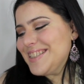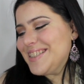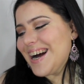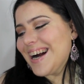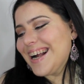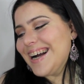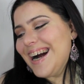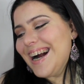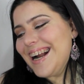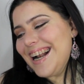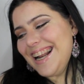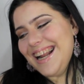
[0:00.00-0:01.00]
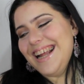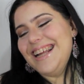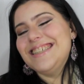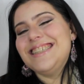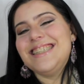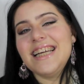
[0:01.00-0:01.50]
Dark Art.
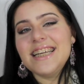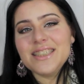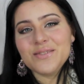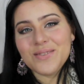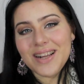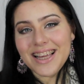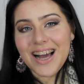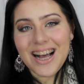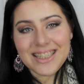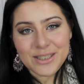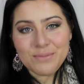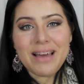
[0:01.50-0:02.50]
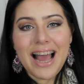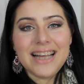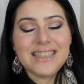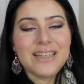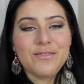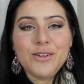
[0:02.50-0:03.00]
She is really awesome,
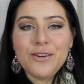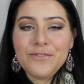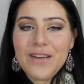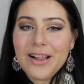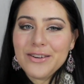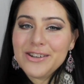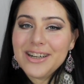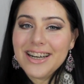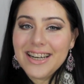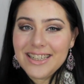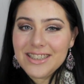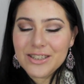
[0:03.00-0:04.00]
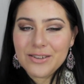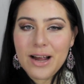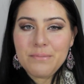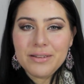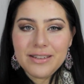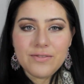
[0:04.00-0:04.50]
guys. If you don't follow her on
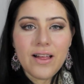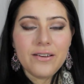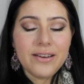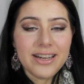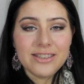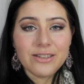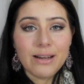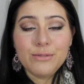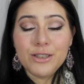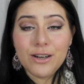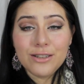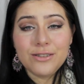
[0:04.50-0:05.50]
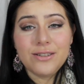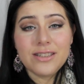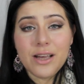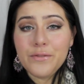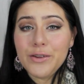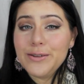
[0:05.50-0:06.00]
Instagram, please follow her on Instagram. She also
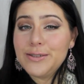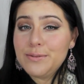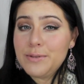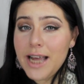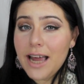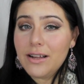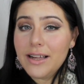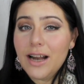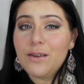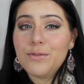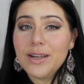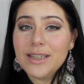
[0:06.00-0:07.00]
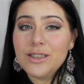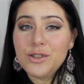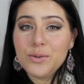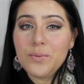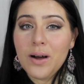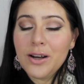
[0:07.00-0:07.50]
does have a YouTube channel, and I really
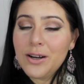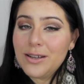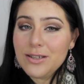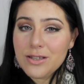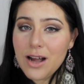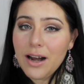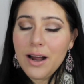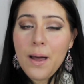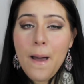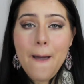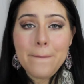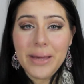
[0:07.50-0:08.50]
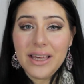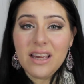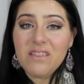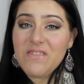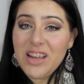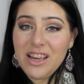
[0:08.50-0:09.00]
do want her to start
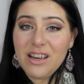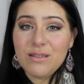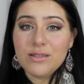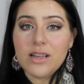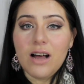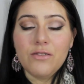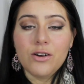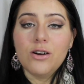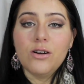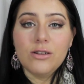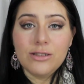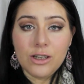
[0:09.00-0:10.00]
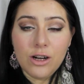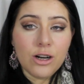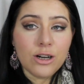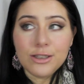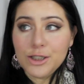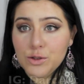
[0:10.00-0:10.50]
making videos of her
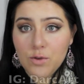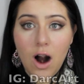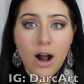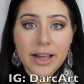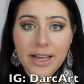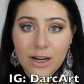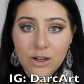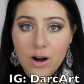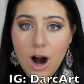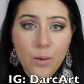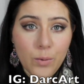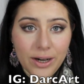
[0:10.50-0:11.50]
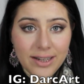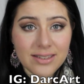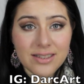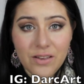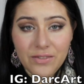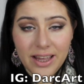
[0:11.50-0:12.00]
drawing and her artwork
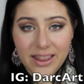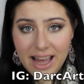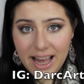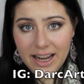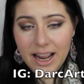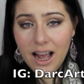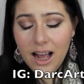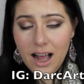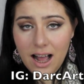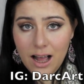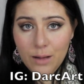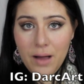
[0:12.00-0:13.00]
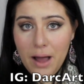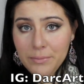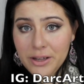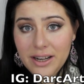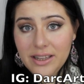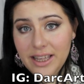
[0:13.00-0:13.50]
and stuff like that.
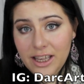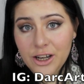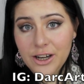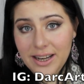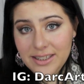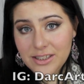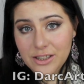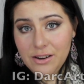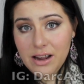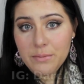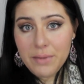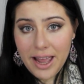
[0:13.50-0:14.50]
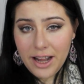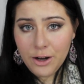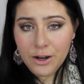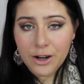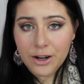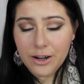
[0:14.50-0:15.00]
I'm gonna link her Instagram and
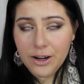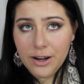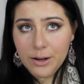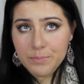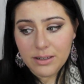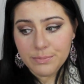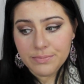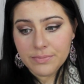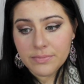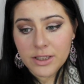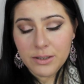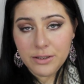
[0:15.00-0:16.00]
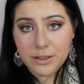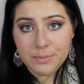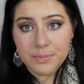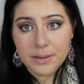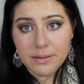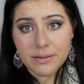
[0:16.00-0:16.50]
her
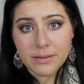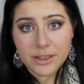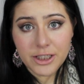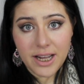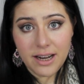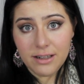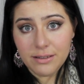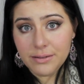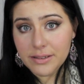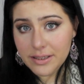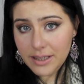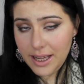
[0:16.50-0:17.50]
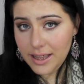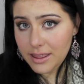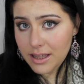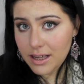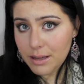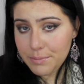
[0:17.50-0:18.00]
YouTube channel
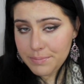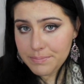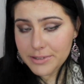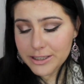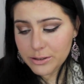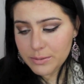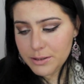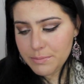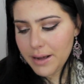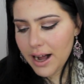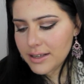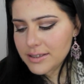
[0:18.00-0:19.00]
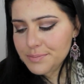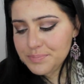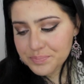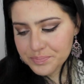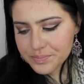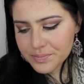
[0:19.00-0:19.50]
in the description box.
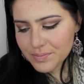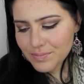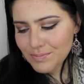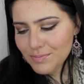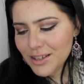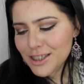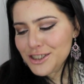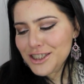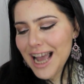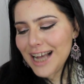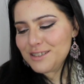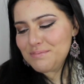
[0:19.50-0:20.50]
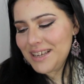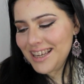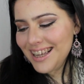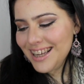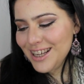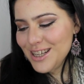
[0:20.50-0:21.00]
She asked
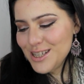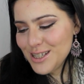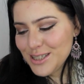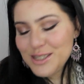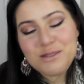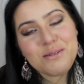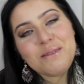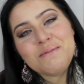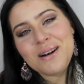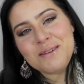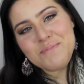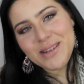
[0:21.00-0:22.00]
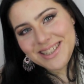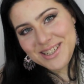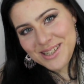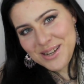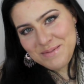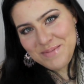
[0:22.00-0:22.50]
me, do I want to build a
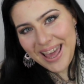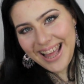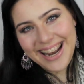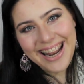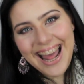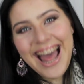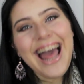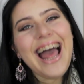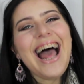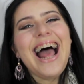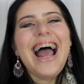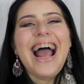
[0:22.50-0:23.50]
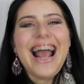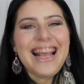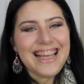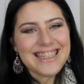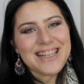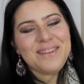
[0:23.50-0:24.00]
snowman?
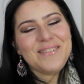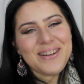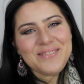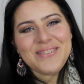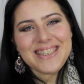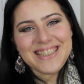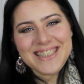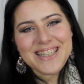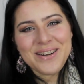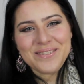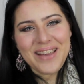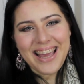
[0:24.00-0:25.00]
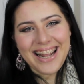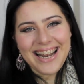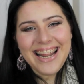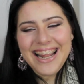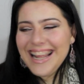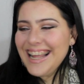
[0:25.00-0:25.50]
Yes, I want to build a snowman.